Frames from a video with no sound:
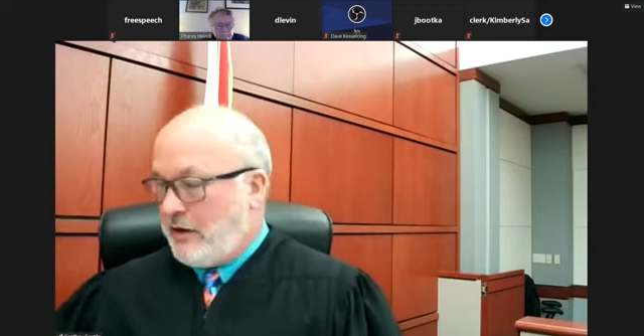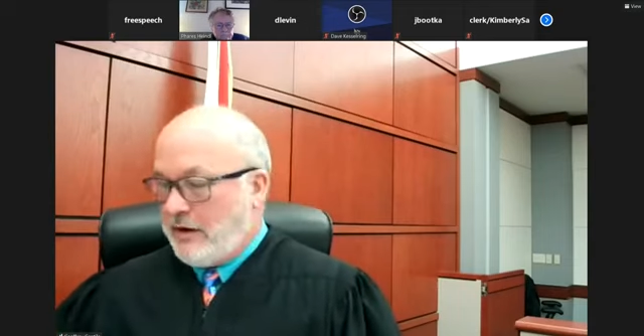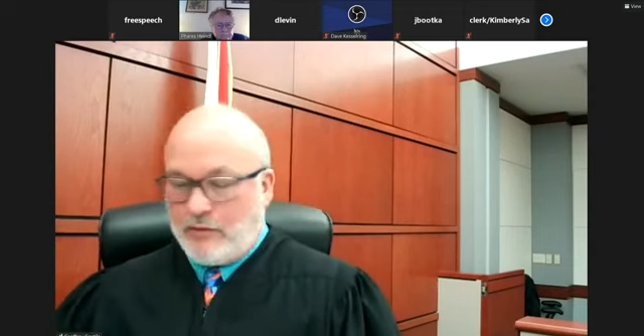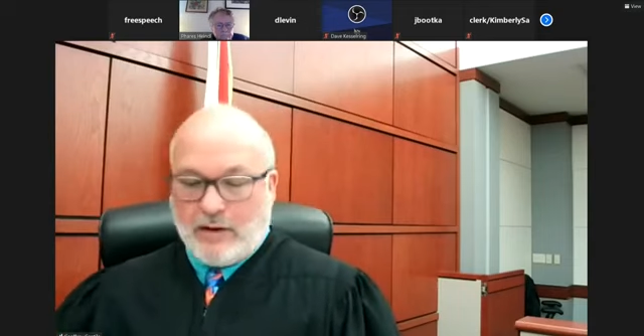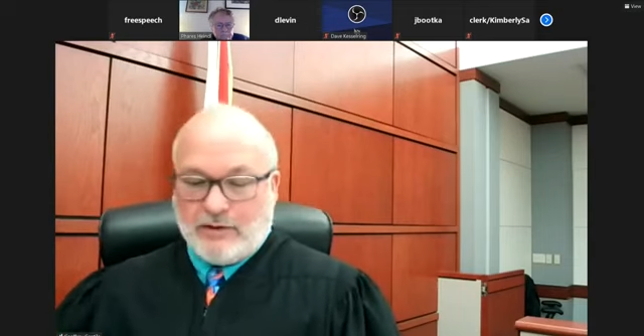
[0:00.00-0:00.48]

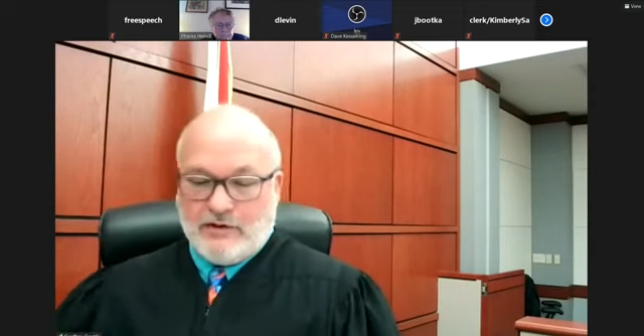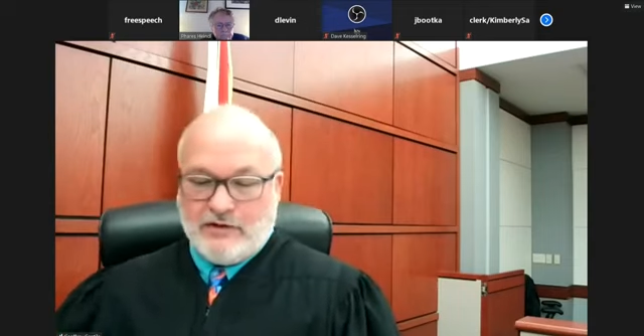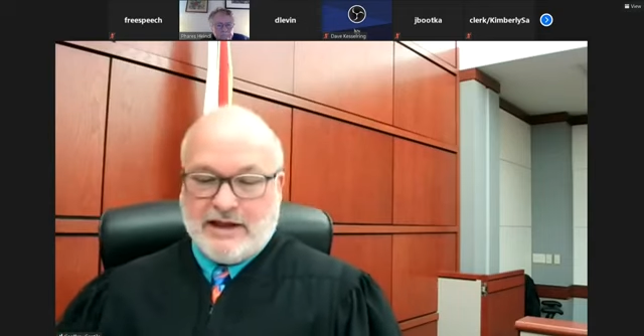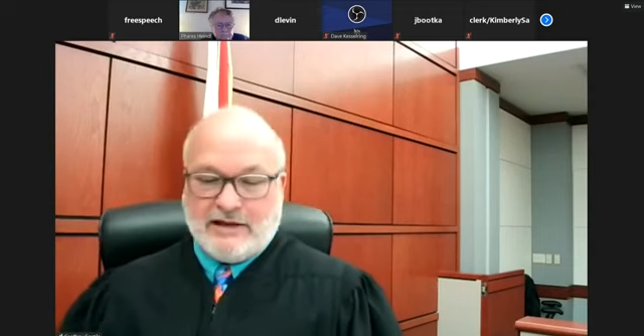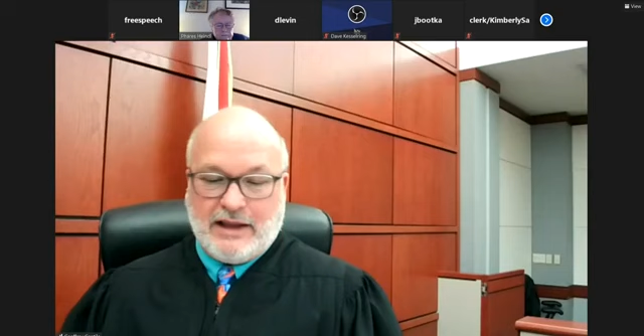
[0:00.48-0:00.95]
I'm probably
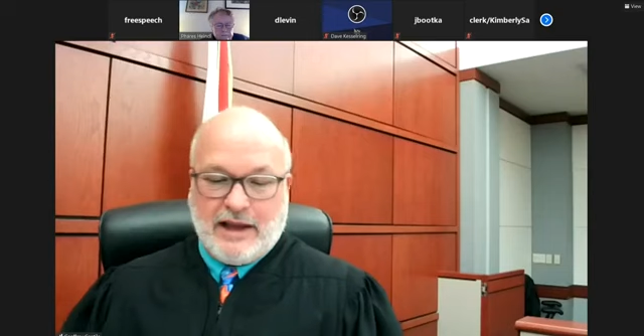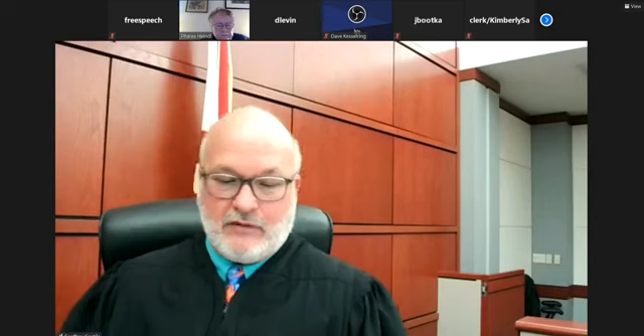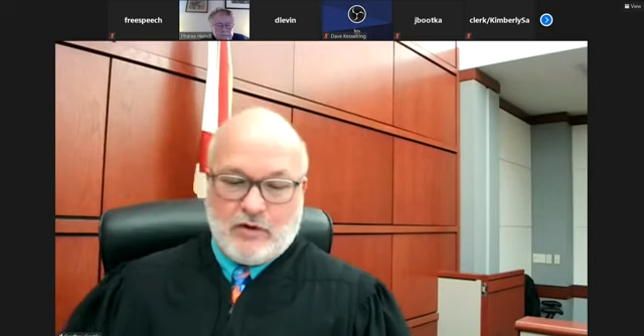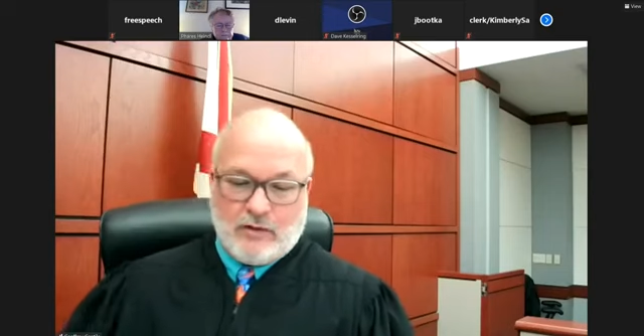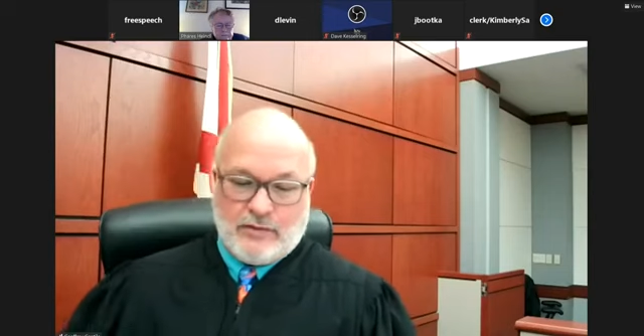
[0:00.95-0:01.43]
using that
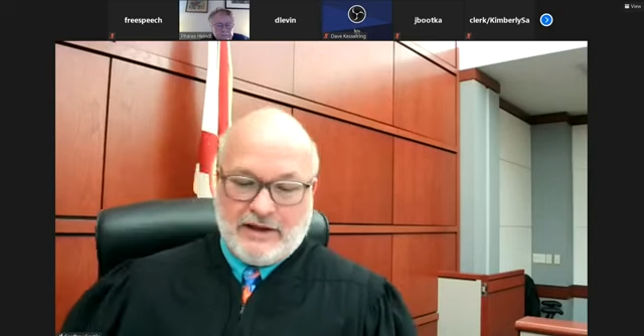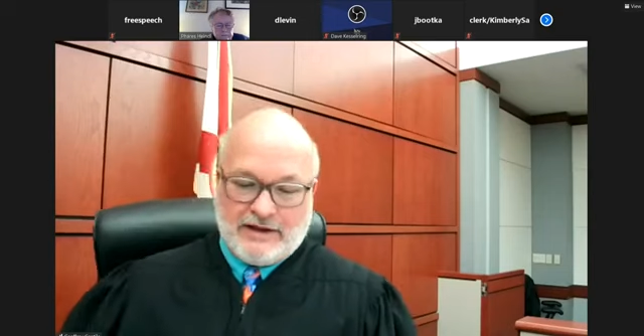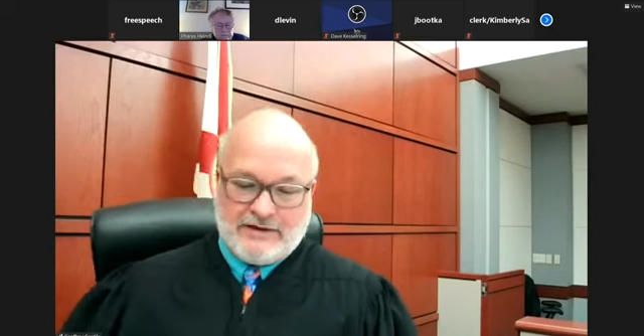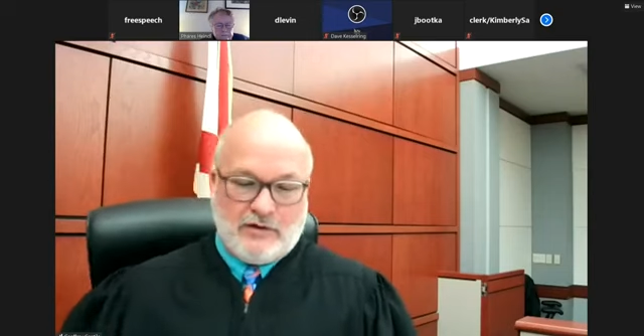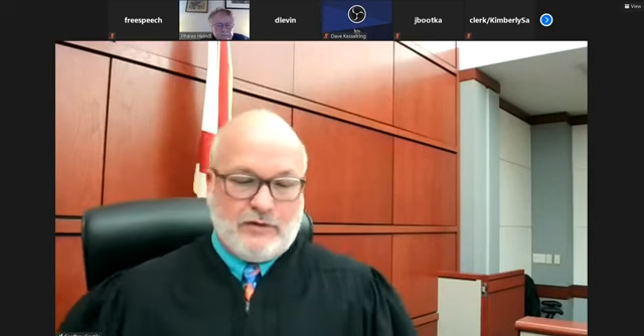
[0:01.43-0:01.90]
Latin wrong, but
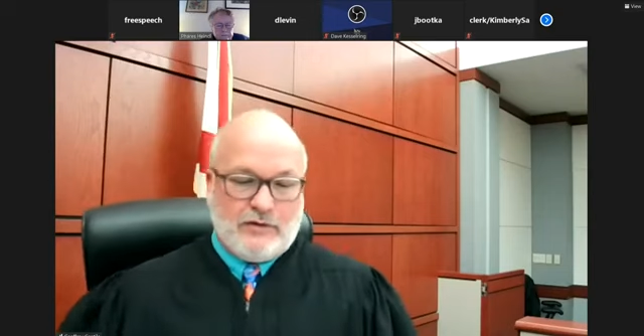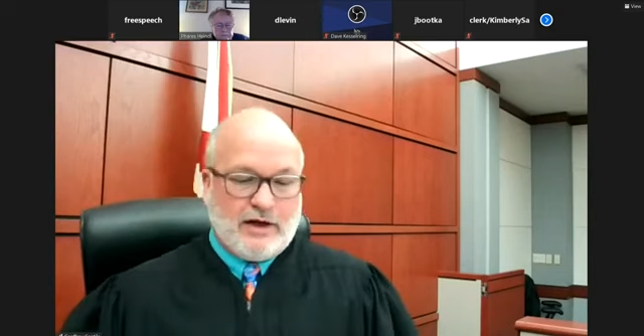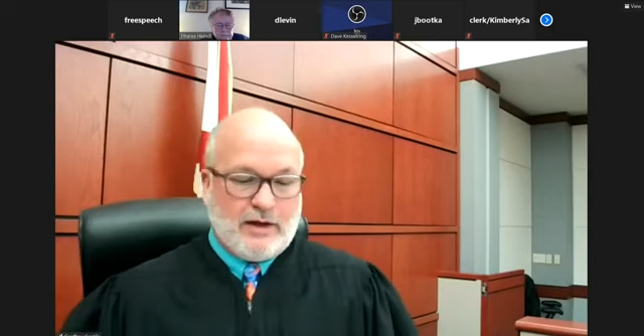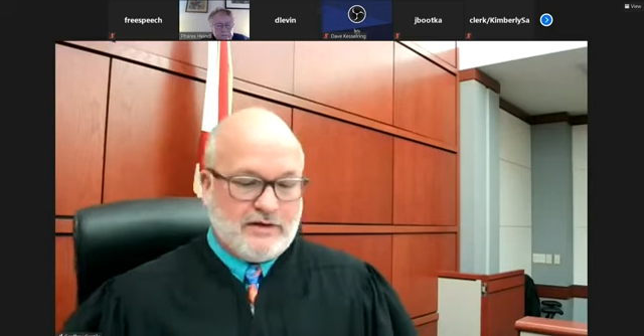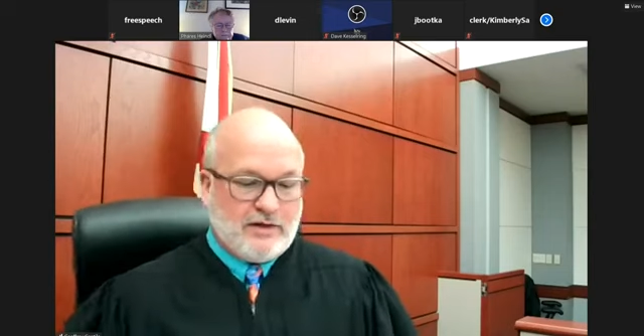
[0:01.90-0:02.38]
that's the only one
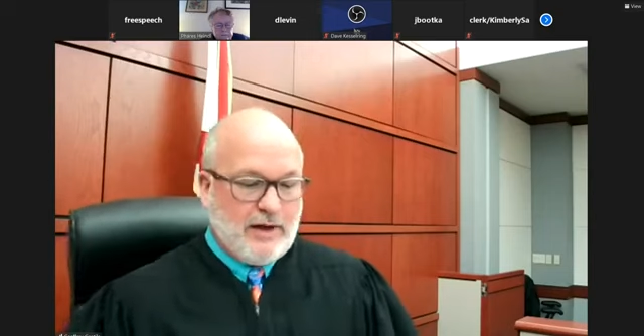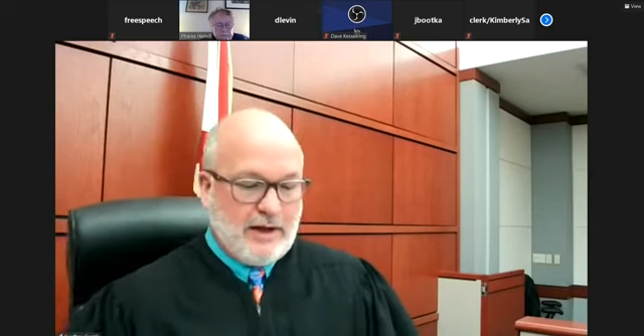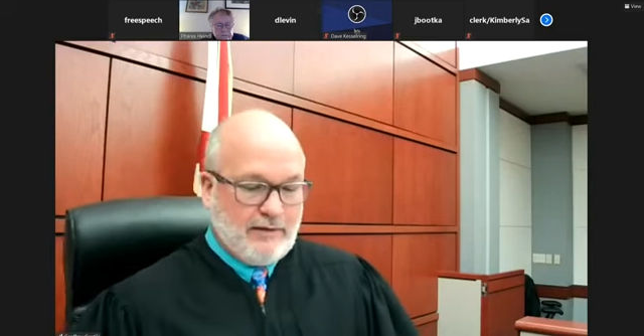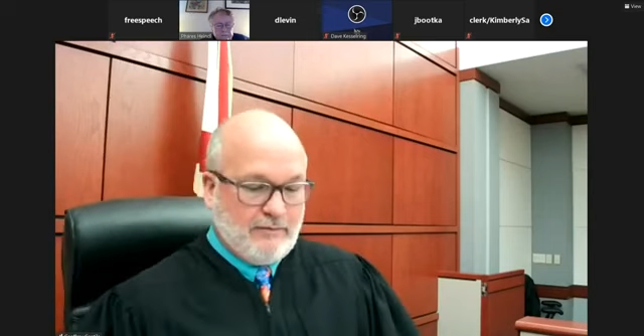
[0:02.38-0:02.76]
that comes to mind.